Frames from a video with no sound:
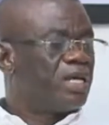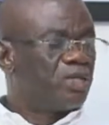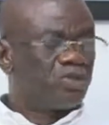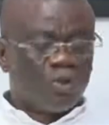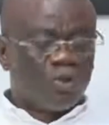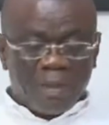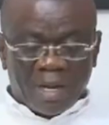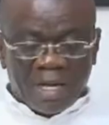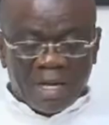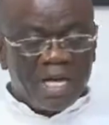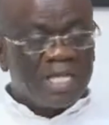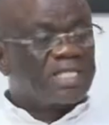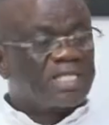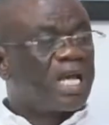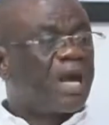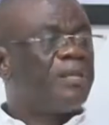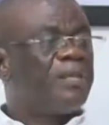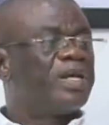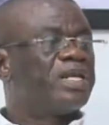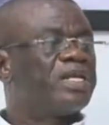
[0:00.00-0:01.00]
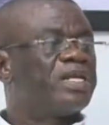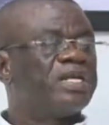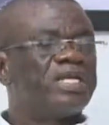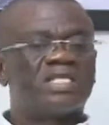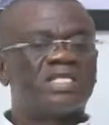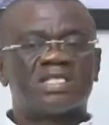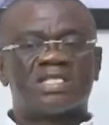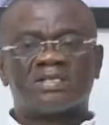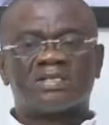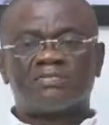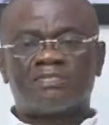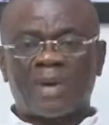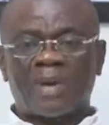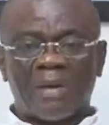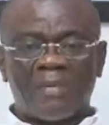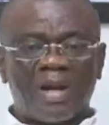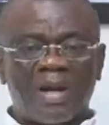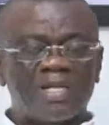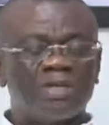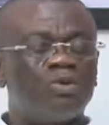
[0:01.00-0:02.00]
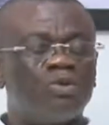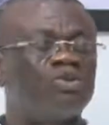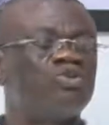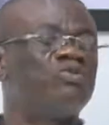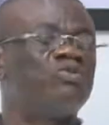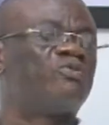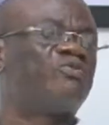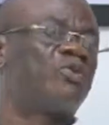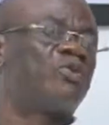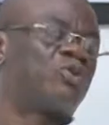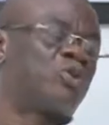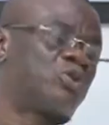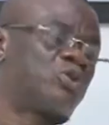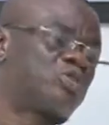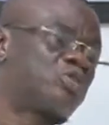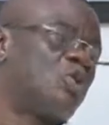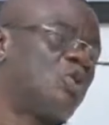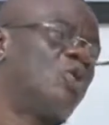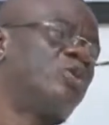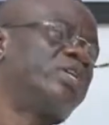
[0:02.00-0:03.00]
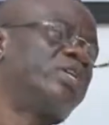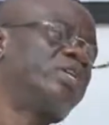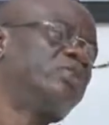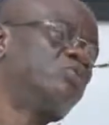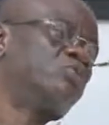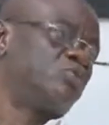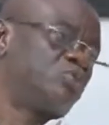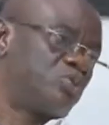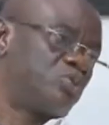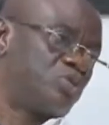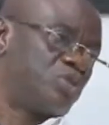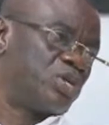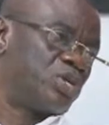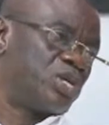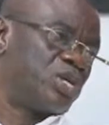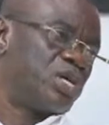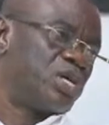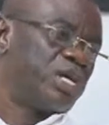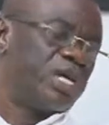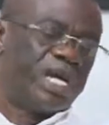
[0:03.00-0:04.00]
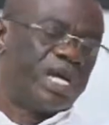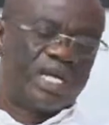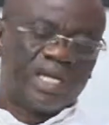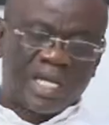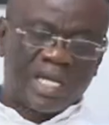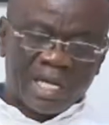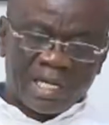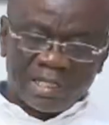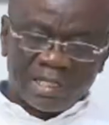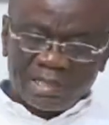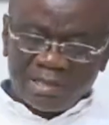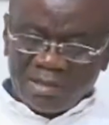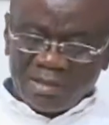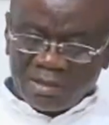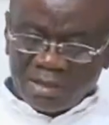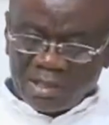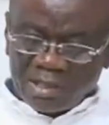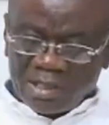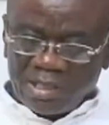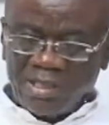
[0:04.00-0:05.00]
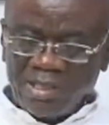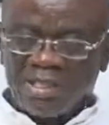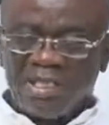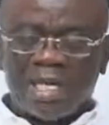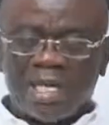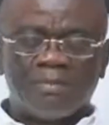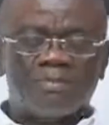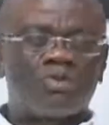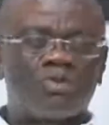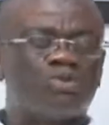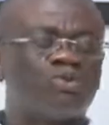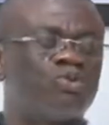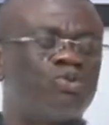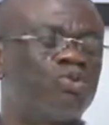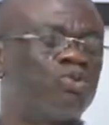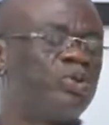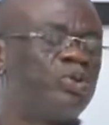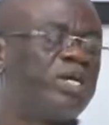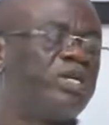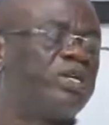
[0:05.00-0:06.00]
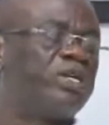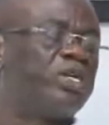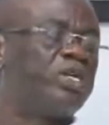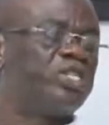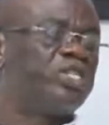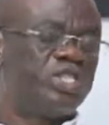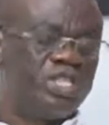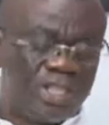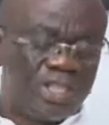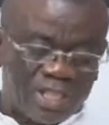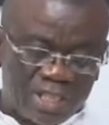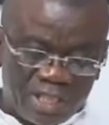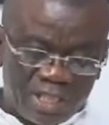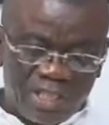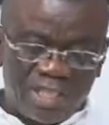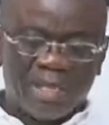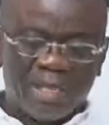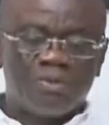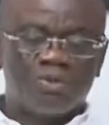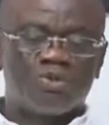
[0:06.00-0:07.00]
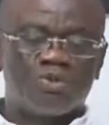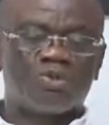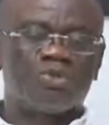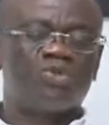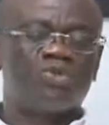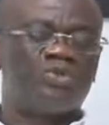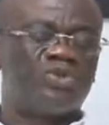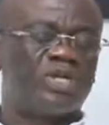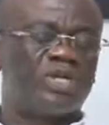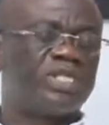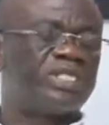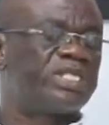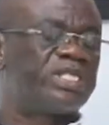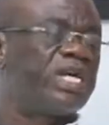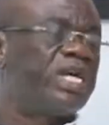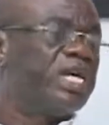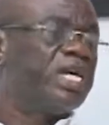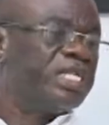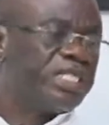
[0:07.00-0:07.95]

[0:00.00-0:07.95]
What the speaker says: So my next coming is primarily going to focus on the youth and see them through education, see them through trades,